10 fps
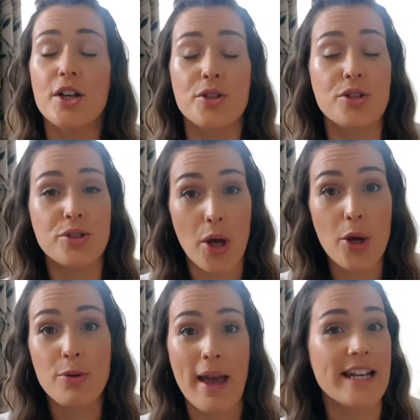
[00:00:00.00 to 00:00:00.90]

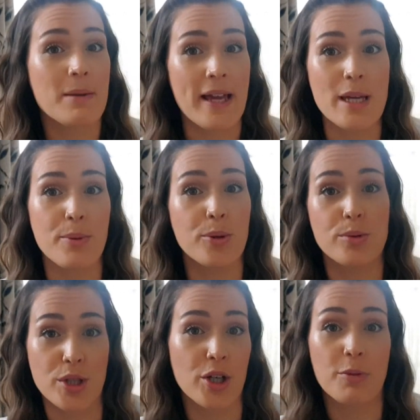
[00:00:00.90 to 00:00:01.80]
So many
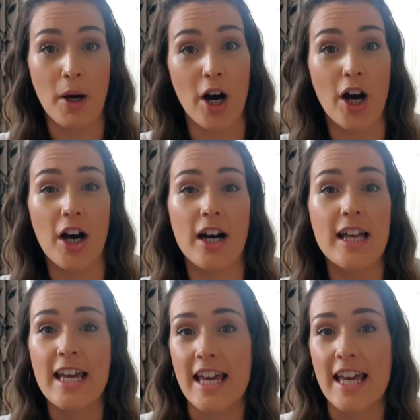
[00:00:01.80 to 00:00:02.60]
people took part.